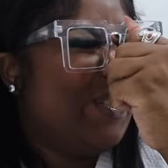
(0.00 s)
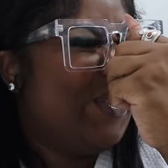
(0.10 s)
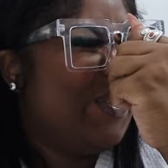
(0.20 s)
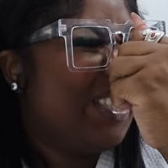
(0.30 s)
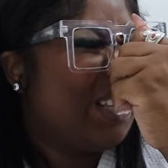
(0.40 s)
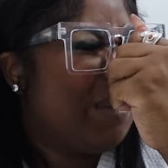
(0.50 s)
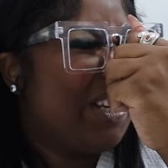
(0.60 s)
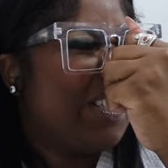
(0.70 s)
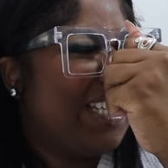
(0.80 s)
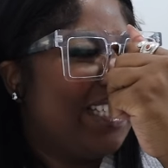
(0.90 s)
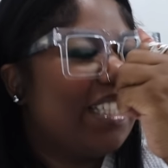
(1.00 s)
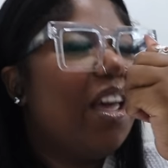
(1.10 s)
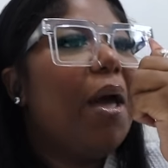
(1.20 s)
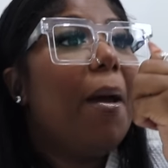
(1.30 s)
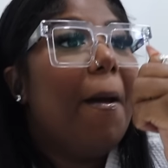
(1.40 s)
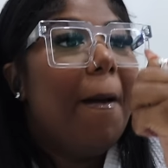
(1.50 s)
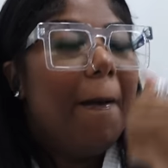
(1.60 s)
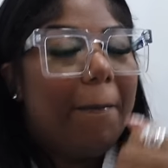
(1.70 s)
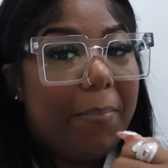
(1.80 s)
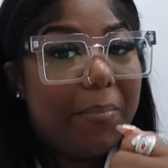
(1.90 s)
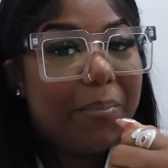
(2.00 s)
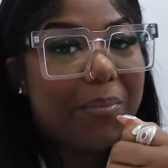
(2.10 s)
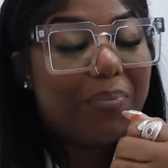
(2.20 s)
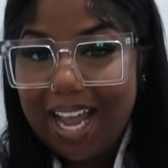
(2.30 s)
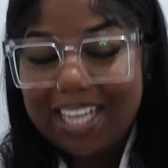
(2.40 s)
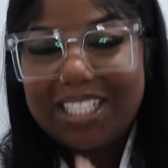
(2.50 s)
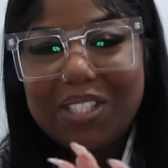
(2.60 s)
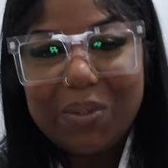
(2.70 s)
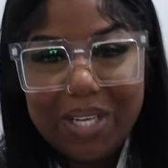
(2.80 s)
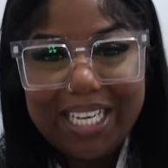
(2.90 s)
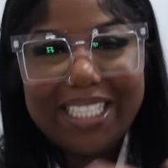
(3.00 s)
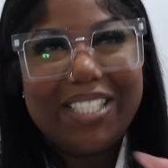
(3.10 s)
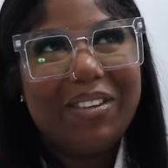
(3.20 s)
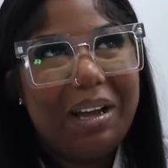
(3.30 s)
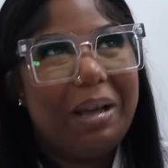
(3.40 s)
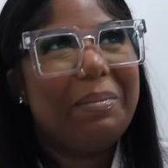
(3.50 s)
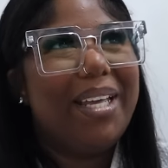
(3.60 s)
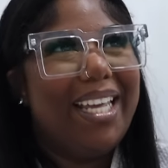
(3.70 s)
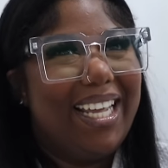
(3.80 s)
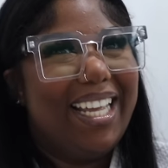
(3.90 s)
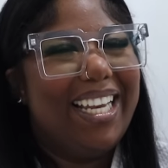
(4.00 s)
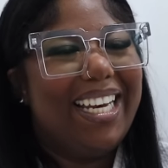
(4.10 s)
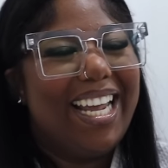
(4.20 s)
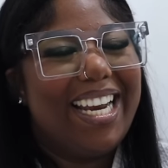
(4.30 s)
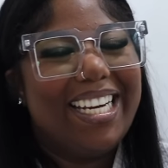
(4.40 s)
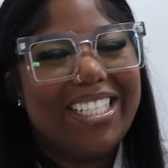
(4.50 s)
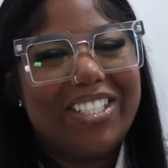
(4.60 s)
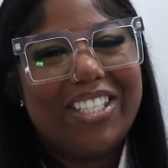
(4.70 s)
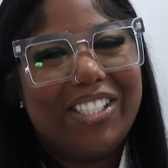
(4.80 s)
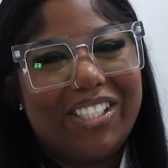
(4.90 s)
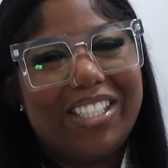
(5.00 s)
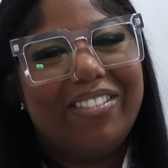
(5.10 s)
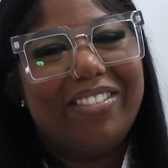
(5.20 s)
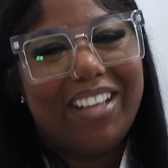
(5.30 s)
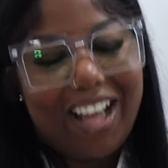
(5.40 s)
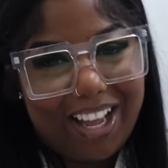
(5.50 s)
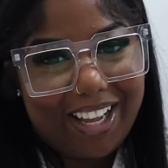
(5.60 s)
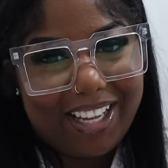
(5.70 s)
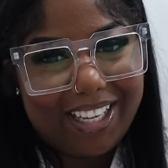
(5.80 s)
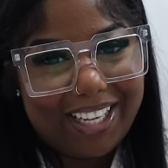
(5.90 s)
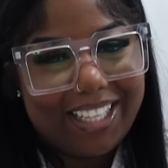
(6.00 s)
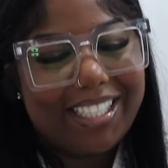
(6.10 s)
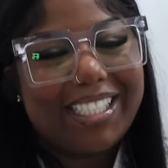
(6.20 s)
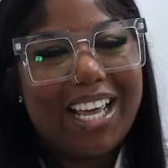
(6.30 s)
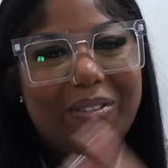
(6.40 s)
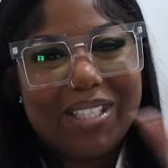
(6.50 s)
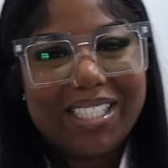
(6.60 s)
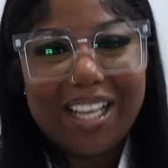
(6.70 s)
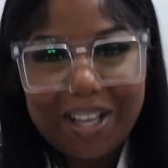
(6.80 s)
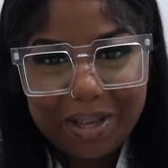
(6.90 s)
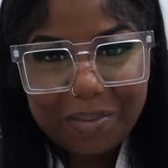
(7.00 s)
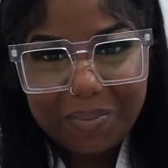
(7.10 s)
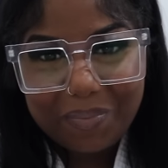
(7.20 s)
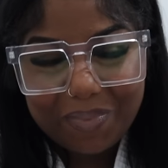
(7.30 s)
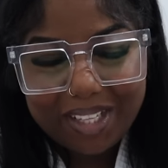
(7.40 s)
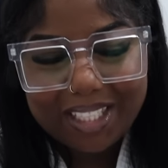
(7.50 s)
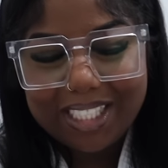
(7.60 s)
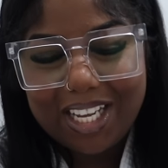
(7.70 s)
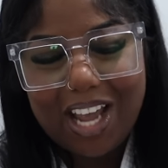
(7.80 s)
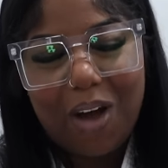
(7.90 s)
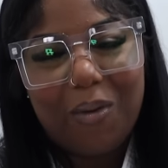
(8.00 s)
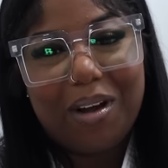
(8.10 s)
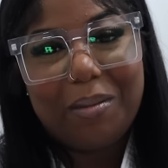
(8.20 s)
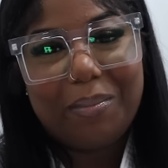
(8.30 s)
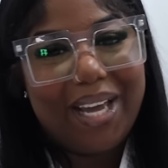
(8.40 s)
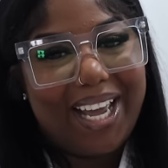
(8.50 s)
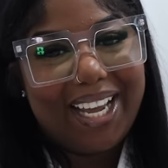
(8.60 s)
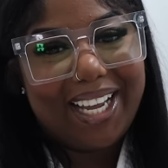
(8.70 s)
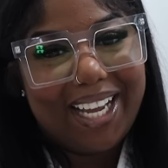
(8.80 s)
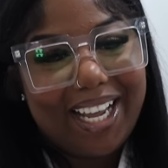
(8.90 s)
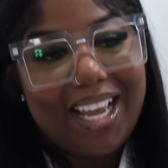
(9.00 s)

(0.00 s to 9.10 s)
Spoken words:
Oh, this don't make no sense. I just wanted to come in and introduce the vlog, say what's up, tell y'all welcome back.